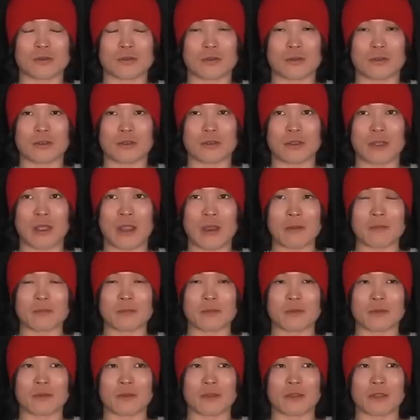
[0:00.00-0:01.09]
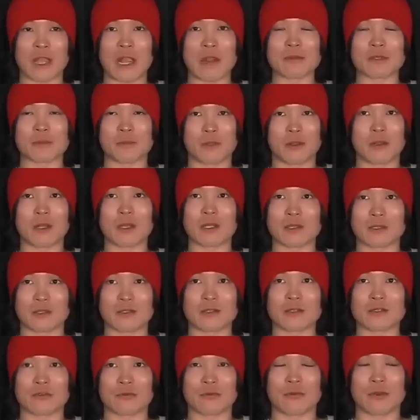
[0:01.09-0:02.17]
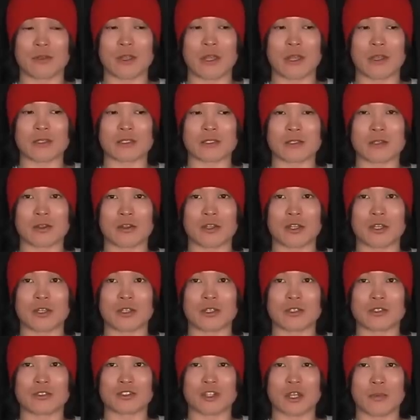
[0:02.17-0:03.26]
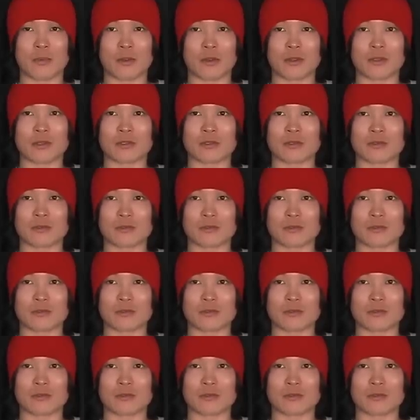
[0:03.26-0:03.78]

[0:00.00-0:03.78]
it helps me a lot when I study Japanese.